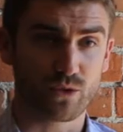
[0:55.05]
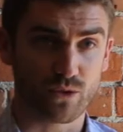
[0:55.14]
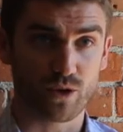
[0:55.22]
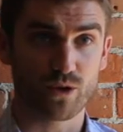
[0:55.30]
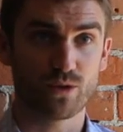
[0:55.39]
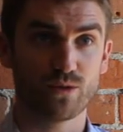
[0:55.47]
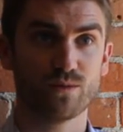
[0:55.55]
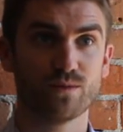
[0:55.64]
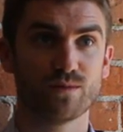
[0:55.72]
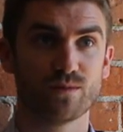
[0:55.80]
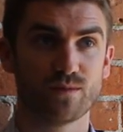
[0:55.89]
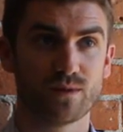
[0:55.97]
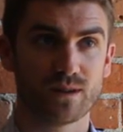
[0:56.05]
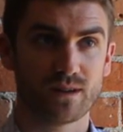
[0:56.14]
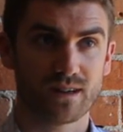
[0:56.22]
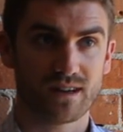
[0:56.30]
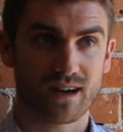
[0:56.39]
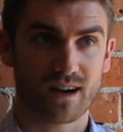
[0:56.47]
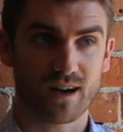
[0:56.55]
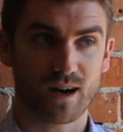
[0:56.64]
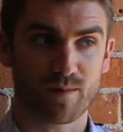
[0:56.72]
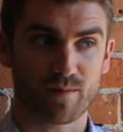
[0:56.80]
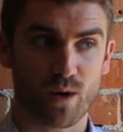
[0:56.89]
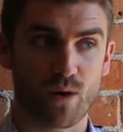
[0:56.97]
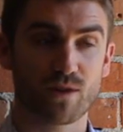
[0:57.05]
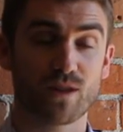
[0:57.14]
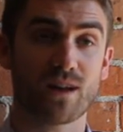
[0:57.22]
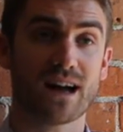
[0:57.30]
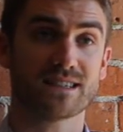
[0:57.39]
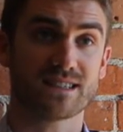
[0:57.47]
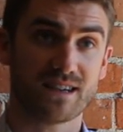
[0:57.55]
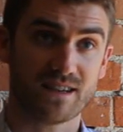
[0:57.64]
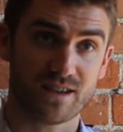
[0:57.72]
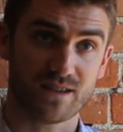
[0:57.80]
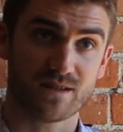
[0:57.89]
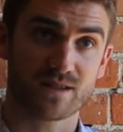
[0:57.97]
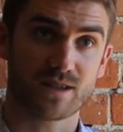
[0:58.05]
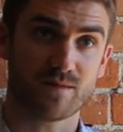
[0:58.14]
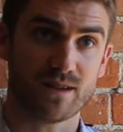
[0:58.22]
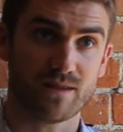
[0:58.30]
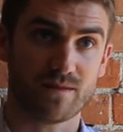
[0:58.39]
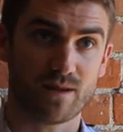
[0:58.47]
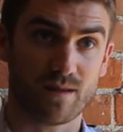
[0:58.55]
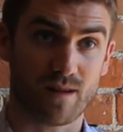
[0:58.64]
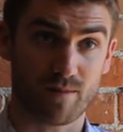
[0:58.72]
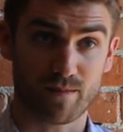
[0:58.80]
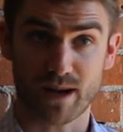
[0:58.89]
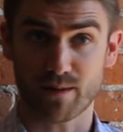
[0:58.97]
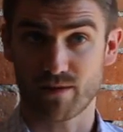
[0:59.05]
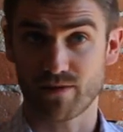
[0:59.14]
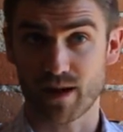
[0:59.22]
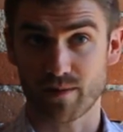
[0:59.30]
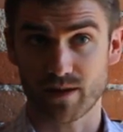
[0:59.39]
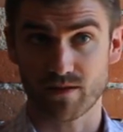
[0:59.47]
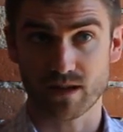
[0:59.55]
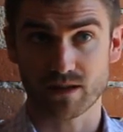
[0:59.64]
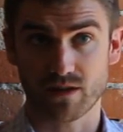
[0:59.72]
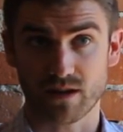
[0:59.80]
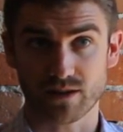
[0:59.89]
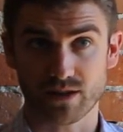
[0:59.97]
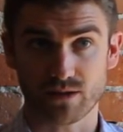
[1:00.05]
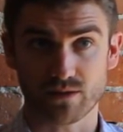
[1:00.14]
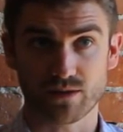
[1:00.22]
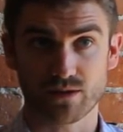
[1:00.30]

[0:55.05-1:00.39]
grew over the last 10 years to become a family of restaurants. So